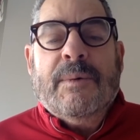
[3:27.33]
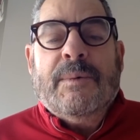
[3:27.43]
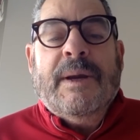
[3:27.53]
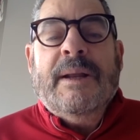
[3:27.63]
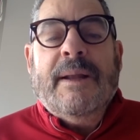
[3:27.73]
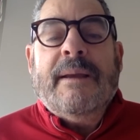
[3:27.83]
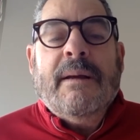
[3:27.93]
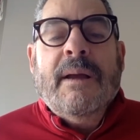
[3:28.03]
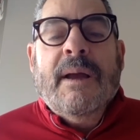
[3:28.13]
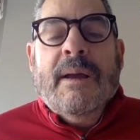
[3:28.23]
really,
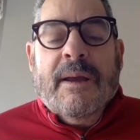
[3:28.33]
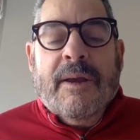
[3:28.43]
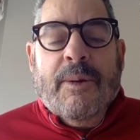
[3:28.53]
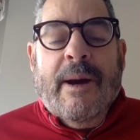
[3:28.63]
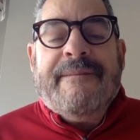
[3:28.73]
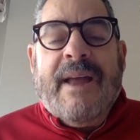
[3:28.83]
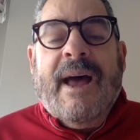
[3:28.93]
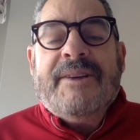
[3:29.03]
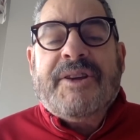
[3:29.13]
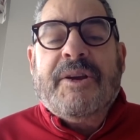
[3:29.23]
you have to
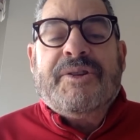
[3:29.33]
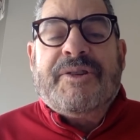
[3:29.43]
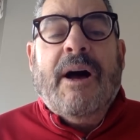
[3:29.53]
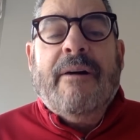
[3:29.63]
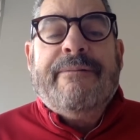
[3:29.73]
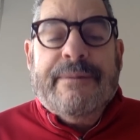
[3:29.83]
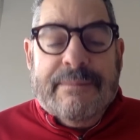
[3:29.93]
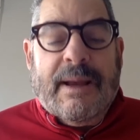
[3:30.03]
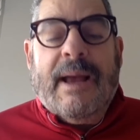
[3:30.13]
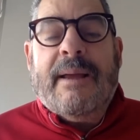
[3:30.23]
ask yourself,
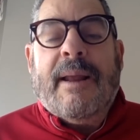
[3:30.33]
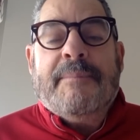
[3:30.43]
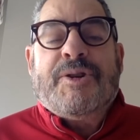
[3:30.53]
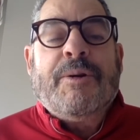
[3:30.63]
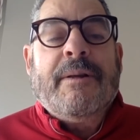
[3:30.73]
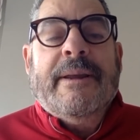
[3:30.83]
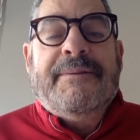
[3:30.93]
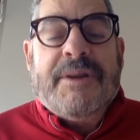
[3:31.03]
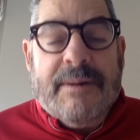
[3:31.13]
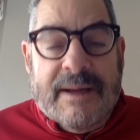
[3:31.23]
and I'm sure the
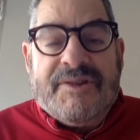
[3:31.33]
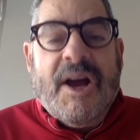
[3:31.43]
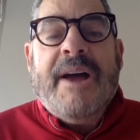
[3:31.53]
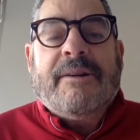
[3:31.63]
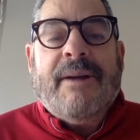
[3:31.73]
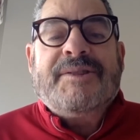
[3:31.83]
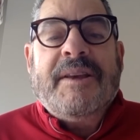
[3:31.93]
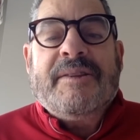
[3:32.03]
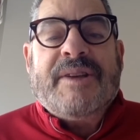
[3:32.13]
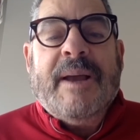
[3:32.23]
Leafs inside are
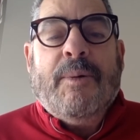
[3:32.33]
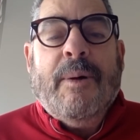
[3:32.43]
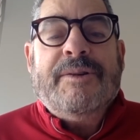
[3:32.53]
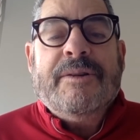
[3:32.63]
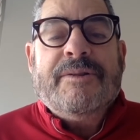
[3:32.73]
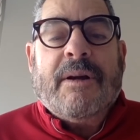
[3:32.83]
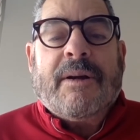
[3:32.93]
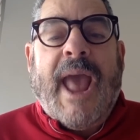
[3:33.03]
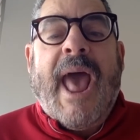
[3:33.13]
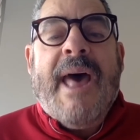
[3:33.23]
asking the same questions:
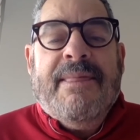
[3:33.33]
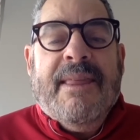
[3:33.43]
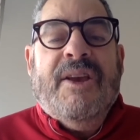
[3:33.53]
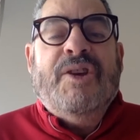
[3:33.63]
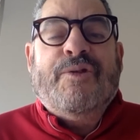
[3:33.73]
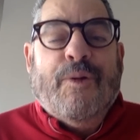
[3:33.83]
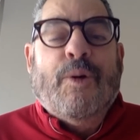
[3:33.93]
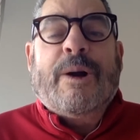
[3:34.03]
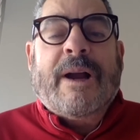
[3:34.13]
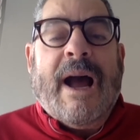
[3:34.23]
can these
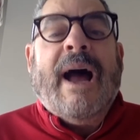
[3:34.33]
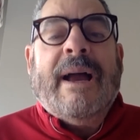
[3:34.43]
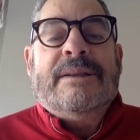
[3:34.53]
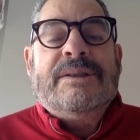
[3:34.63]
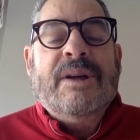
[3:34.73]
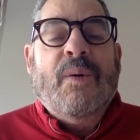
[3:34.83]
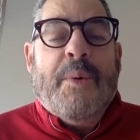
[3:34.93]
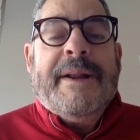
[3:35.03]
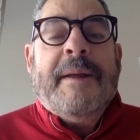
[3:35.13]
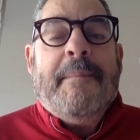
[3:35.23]
four guys,
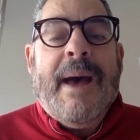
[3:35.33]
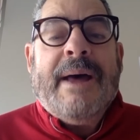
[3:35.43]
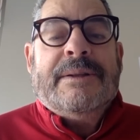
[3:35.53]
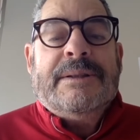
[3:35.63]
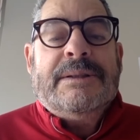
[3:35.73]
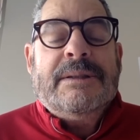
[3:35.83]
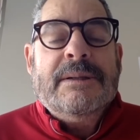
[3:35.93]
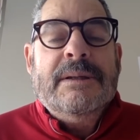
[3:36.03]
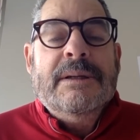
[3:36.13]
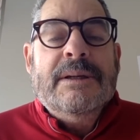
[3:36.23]
when it matters,
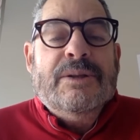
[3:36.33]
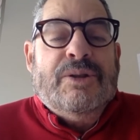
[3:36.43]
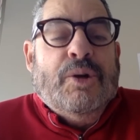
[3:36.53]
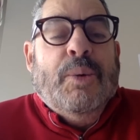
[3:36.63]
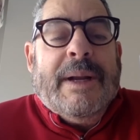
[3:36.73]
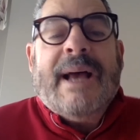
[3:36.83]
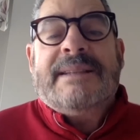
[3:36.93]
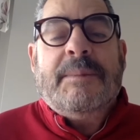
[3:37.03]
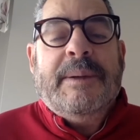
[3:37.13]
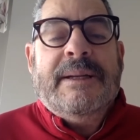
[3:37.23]
do what
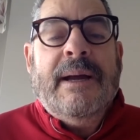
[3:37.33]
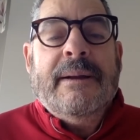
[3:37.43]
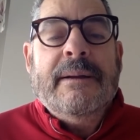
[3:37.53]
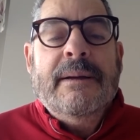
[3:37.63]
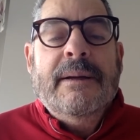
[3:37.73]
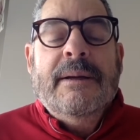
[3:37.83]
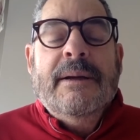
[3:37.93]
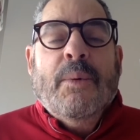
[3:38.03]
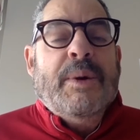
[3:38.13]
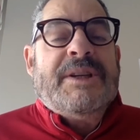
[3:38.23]
has to be done?
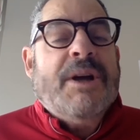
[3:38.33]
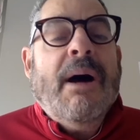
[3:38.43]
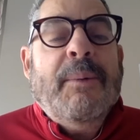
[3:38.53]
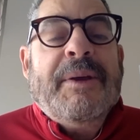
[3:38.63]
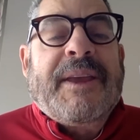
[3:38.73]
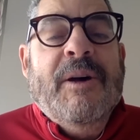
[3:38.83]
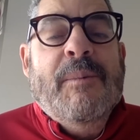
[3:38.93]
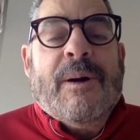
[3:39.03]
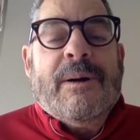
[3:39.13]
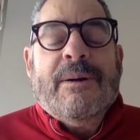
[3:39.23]
We saw it with
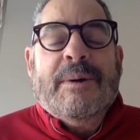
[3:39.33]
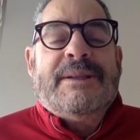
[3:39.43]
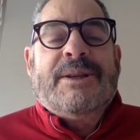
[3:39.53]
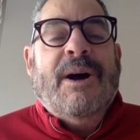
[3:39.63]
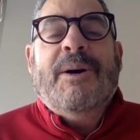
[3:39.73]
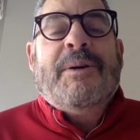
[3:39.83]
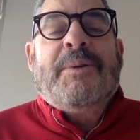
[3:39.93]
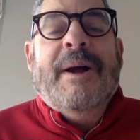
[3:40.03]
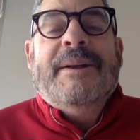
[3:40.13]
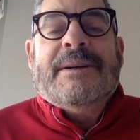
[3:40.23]
Gilmore. We saw it with
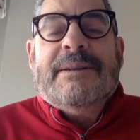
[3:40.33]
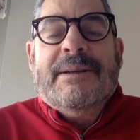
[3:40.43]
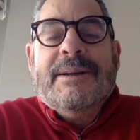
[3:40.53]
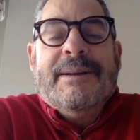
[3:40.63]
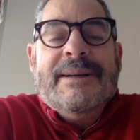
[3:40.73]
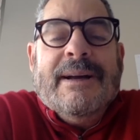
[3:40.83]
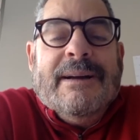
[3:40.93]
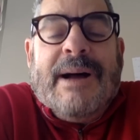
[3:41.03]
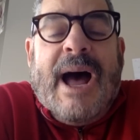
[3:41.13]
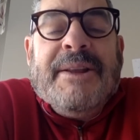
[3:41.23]
Wendell.
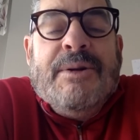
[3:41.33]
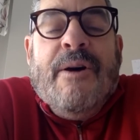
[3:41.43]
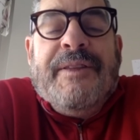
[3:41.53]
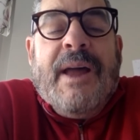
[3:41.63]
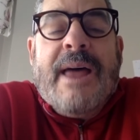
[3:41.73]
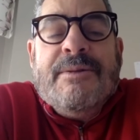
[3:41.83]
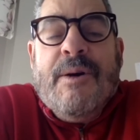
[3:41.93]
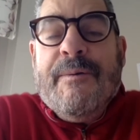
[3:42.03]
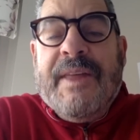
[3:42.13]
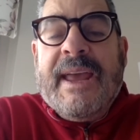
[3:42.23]
I don't
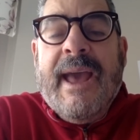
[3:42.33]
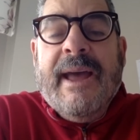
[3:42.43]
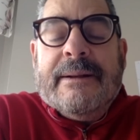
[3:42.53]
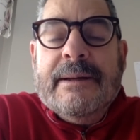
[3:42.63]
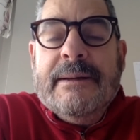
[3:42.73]
know if they can.